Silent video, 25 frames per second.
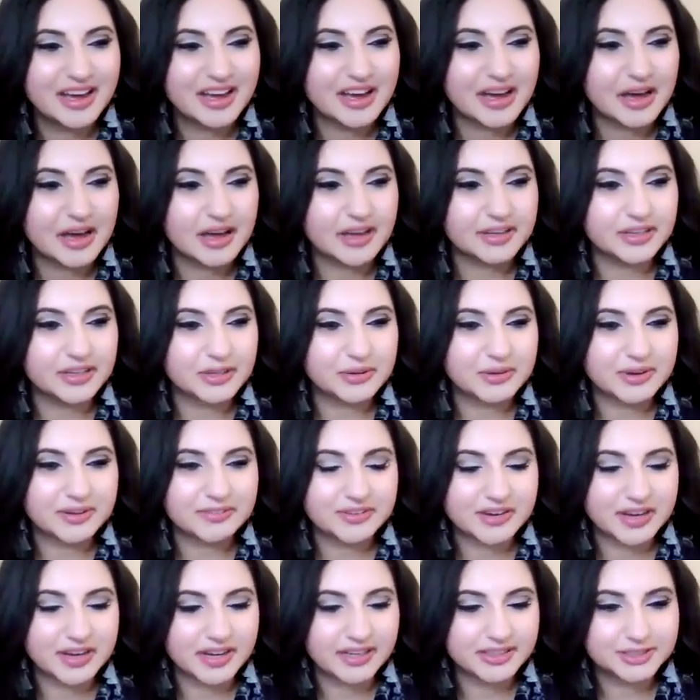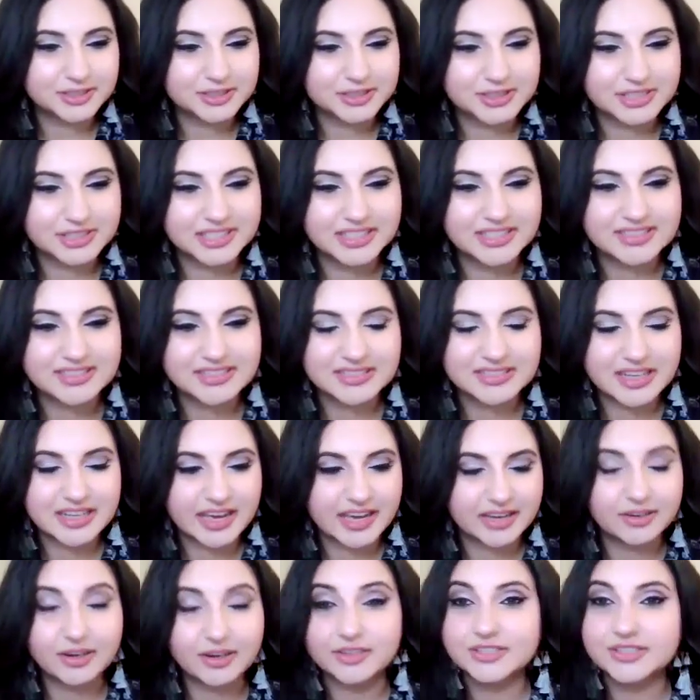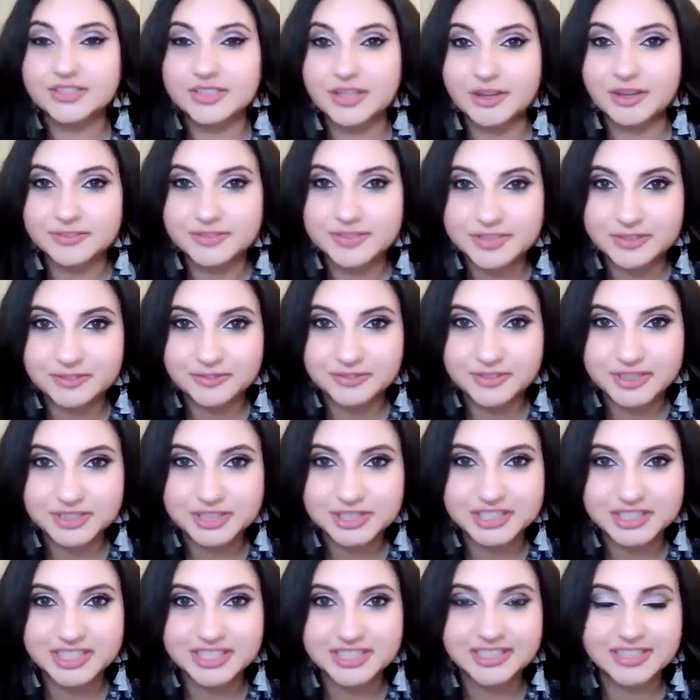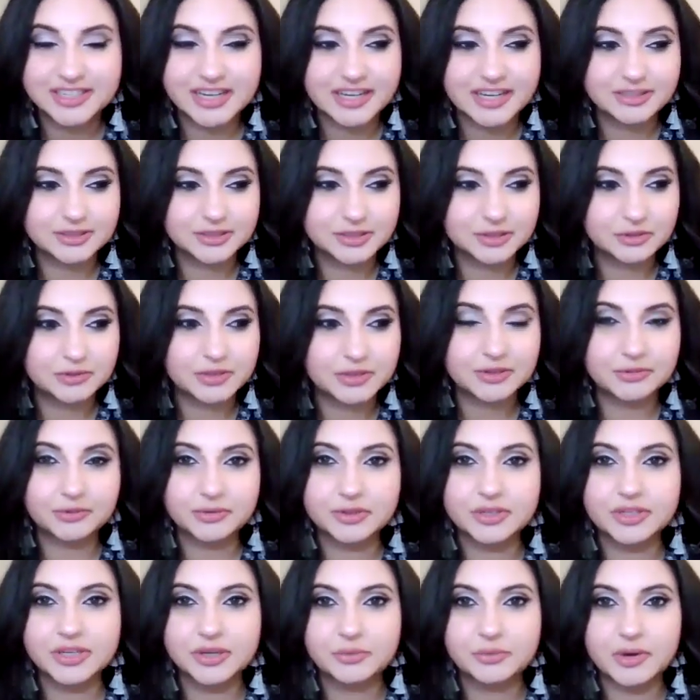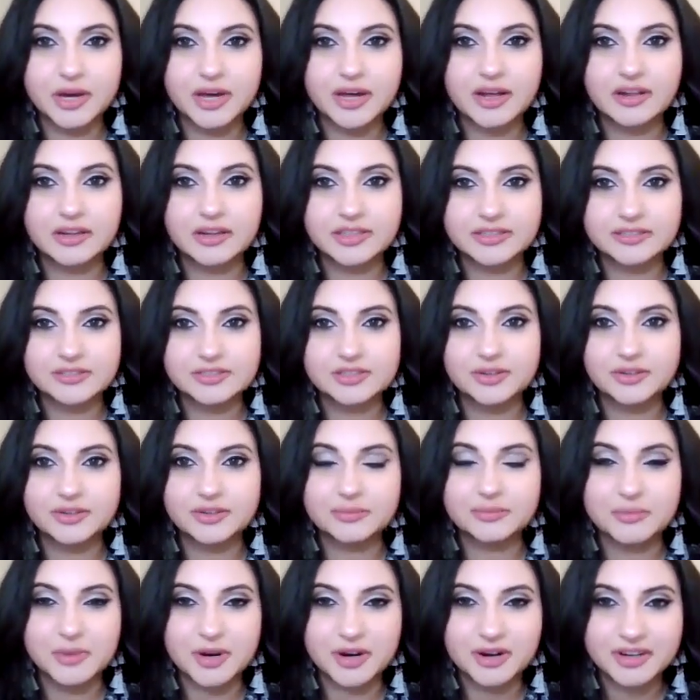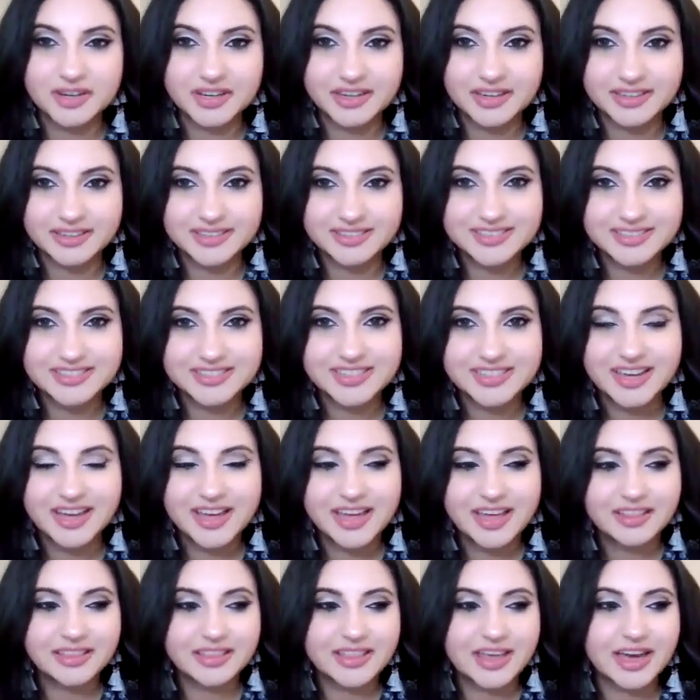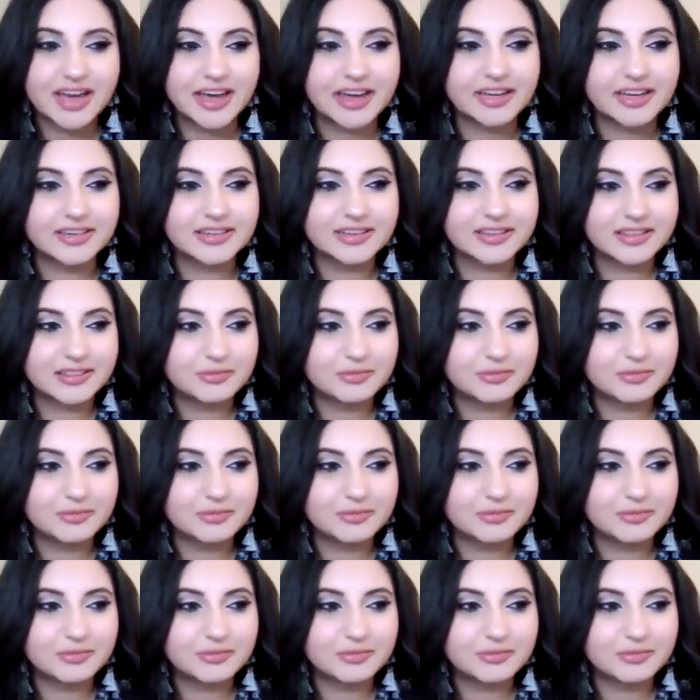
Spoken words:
You have countries that are self-sufficient and doing really well in certain markets that